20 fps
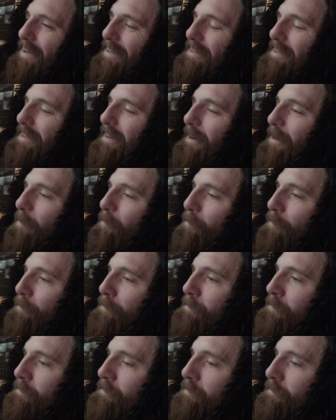it's
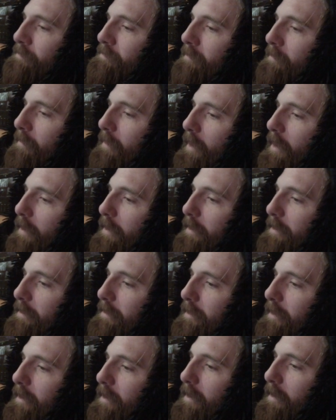um I think
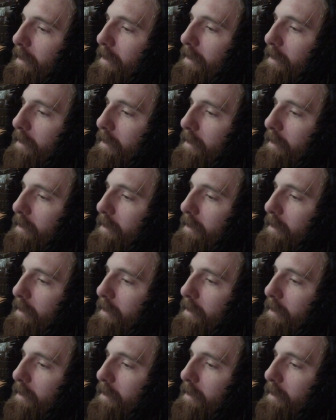it's uh